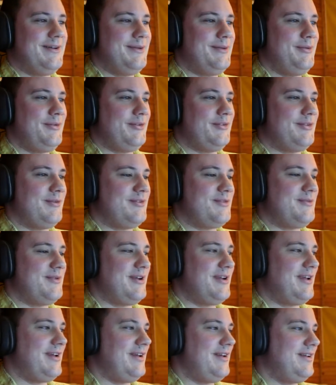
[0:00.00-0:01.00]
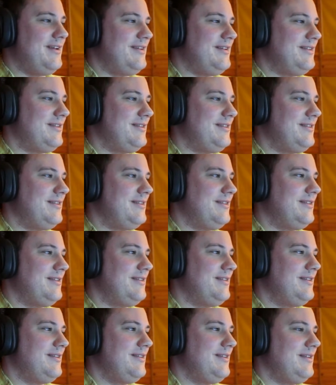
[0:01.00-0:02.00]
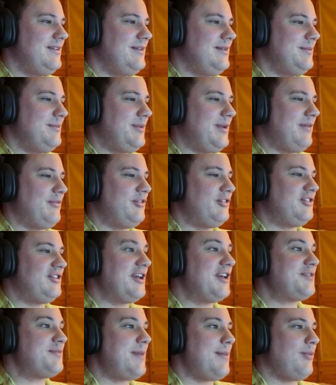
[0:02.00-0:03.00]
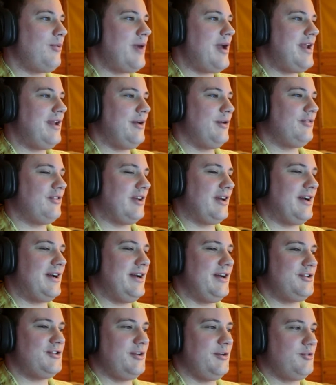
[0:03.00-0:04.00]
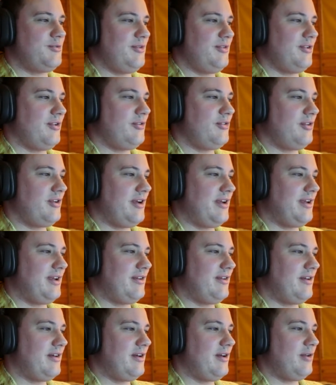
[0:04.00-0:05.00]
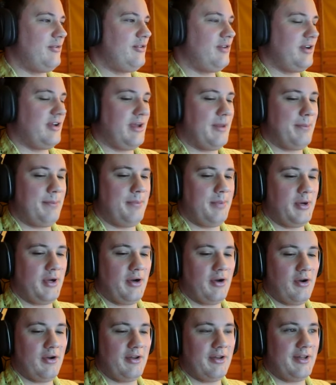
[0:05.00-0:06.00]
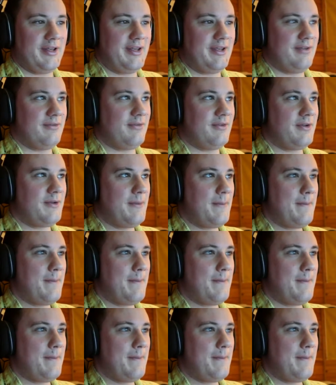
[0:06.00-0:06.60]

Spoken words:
Losing so much money. But I have 6 people waiting to go to psychiatry, which means they're gonna all start to get butthurt and leave.